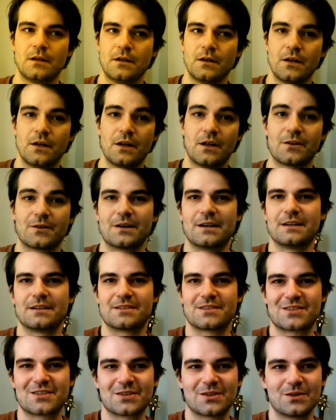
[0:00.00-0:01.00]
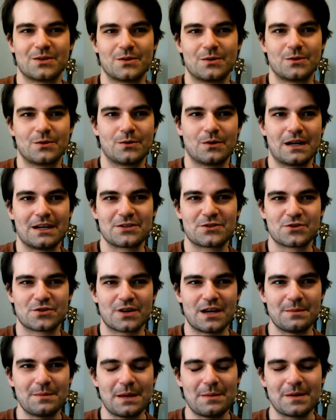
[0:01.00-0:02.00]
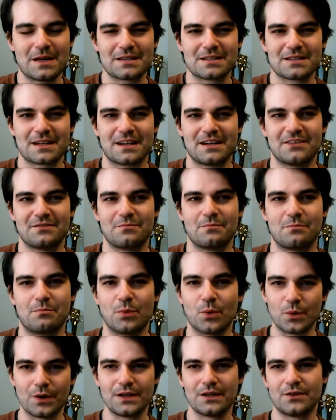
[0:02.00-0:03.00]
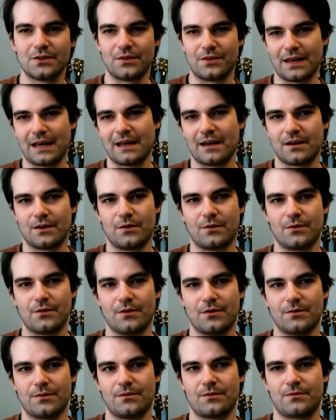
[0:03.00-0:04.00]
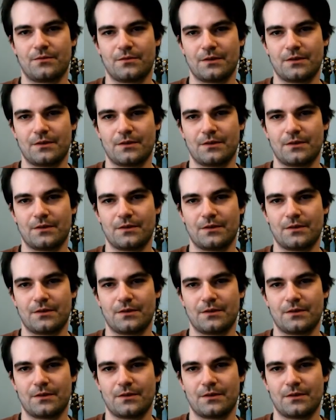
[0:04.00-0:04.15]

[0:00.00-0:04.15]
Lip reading: All right, so I tried my best to kind of boil down